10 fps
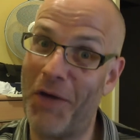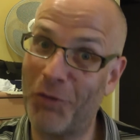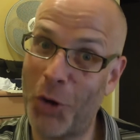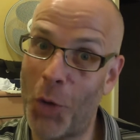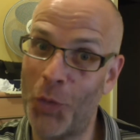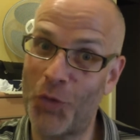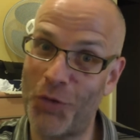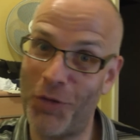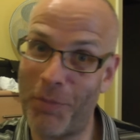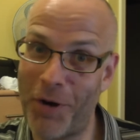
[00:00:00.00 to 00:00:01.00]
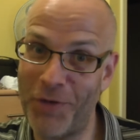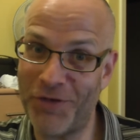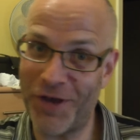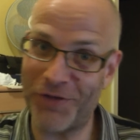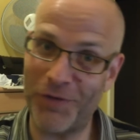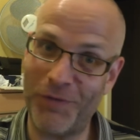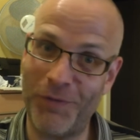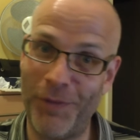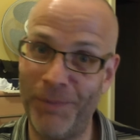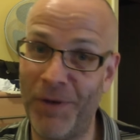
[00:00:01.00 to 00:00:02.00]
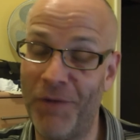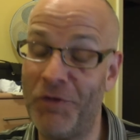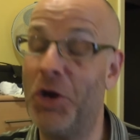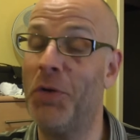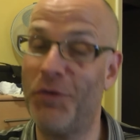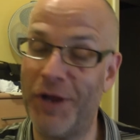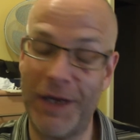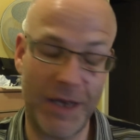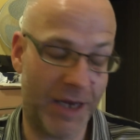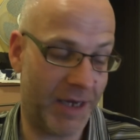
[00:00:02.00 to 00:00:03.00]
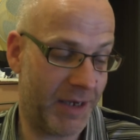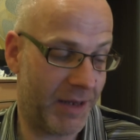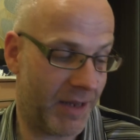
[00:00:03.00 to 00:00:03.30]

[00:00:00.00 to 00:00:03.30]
I've gone through the process of using the